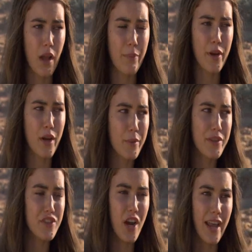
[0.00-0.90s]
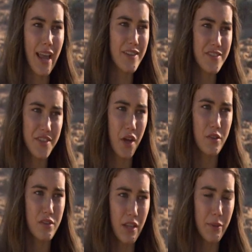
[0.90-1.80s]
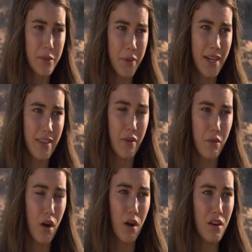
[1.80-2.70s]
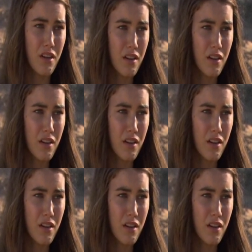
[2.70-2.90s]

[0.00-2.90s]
I broke up with Jai ages ago. It's not like we're doing anything wrong.